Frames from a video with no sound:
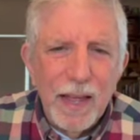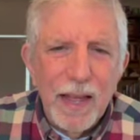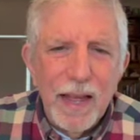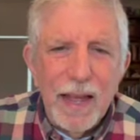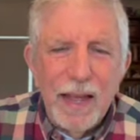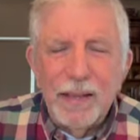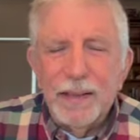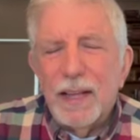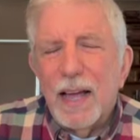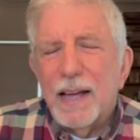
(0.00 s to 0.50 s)

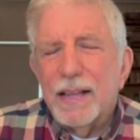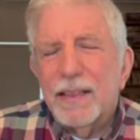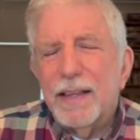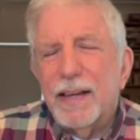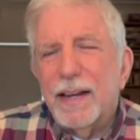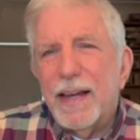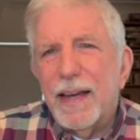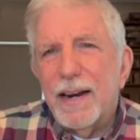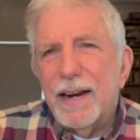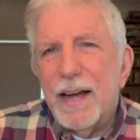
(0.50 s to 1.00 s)
And like the
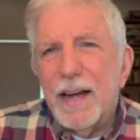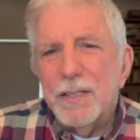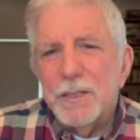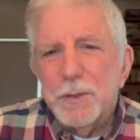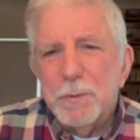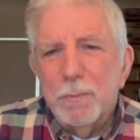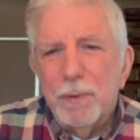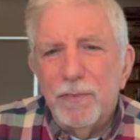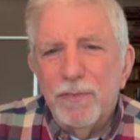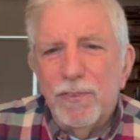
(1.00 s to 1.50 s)

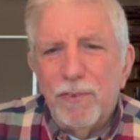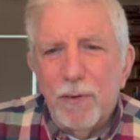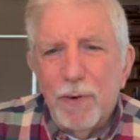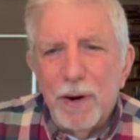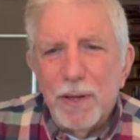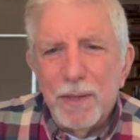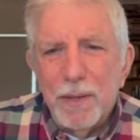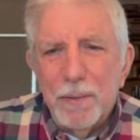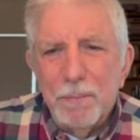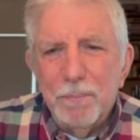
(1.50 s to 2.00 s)
Kenites before
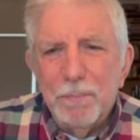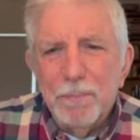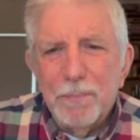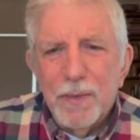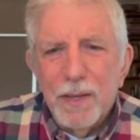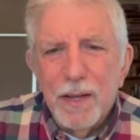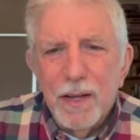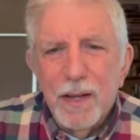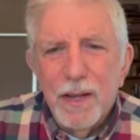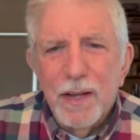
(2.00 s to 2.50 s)
them,
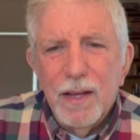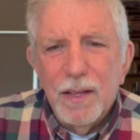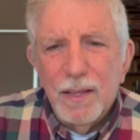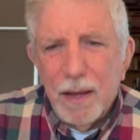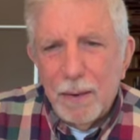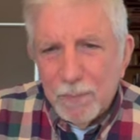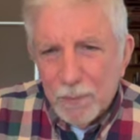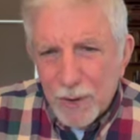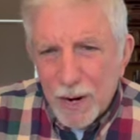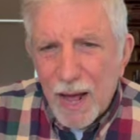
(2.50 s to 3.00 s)

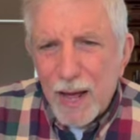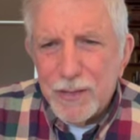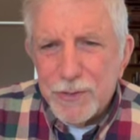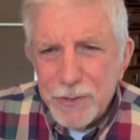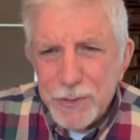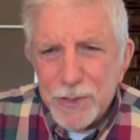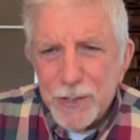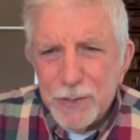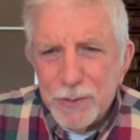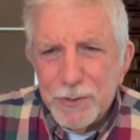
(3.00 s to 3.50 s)
they were not
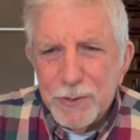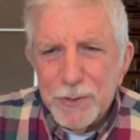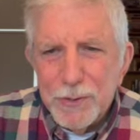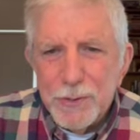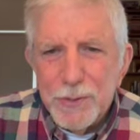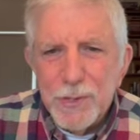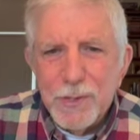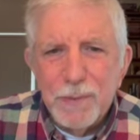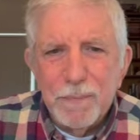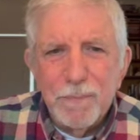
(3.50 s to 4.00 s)

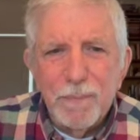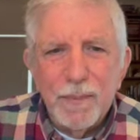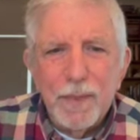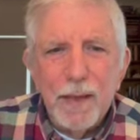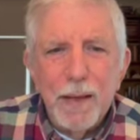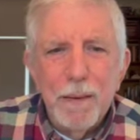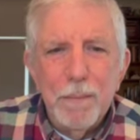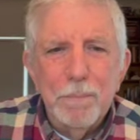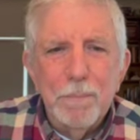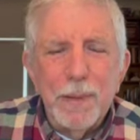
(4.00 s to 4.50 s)
Jews,
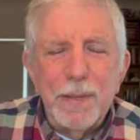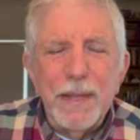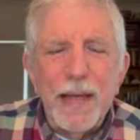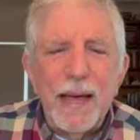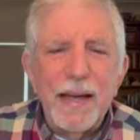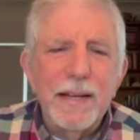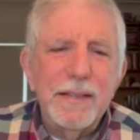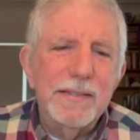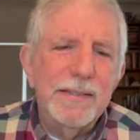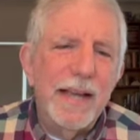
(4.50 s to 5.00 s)
but
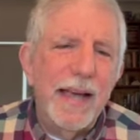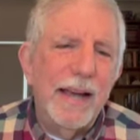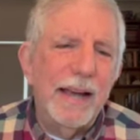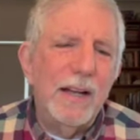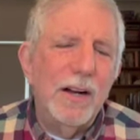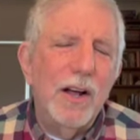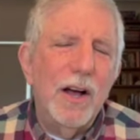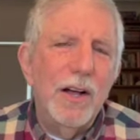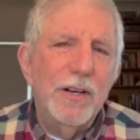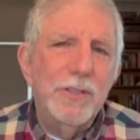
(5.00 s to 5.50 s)
they had
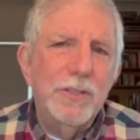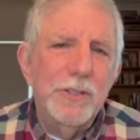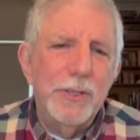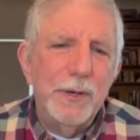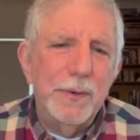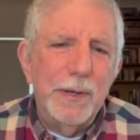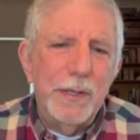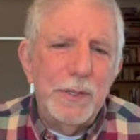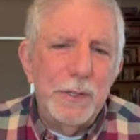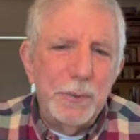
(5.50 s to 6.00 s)
taken on
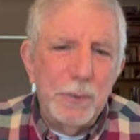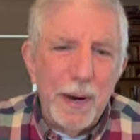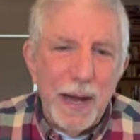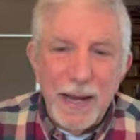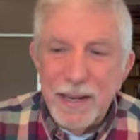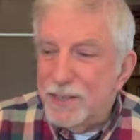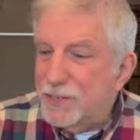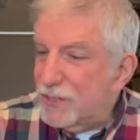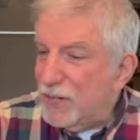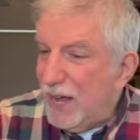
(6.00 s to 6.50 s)
Jewish
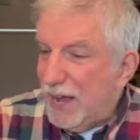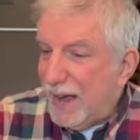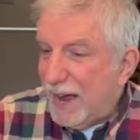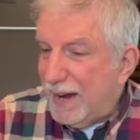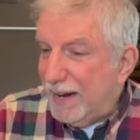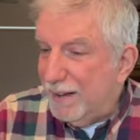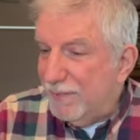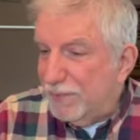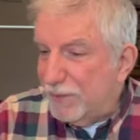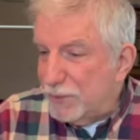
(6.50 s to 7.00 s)
ways
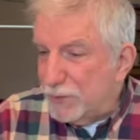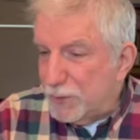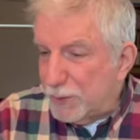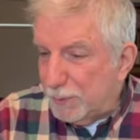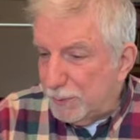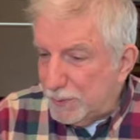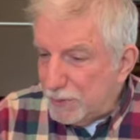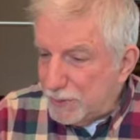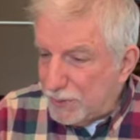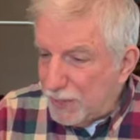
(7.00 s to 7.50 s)
and even Jewish